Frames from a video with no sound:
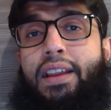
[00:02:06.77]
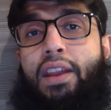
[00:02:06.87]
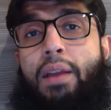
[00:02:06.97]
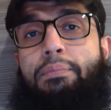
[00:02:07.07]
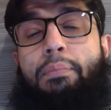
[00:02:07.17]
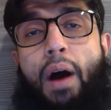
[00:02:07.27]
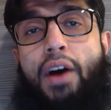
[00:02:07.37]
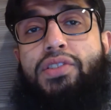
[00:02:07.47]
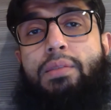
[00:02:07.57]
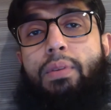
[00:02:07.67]
not
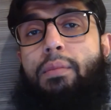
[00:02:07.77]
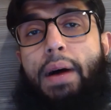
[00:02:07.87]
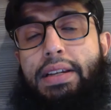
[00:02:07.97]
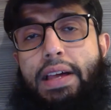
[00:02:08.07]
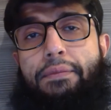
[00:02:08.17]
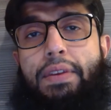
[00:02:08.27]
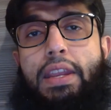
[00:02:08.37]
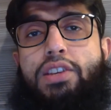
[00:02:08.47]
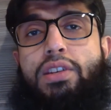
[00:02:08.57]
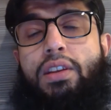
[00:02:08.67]
possible by
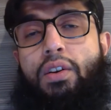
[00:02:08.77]
definition,